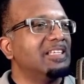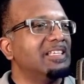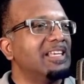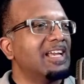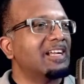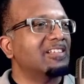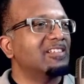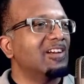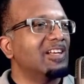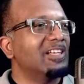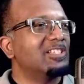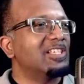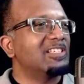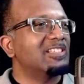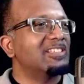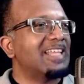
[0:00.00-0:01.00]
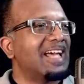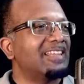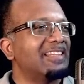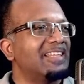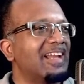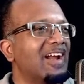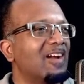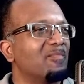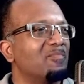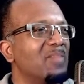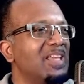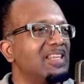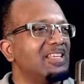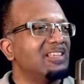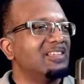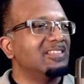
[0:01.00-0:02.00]
he acknowledges that there are
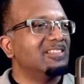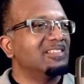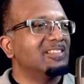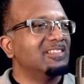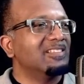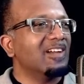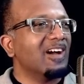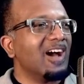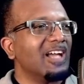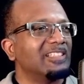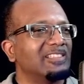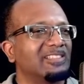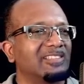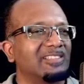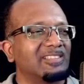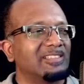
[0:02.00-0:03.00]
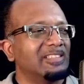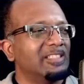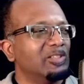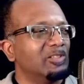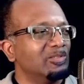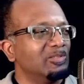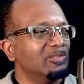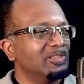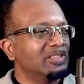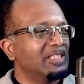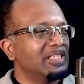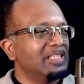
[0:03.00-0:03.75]
many gods, you know,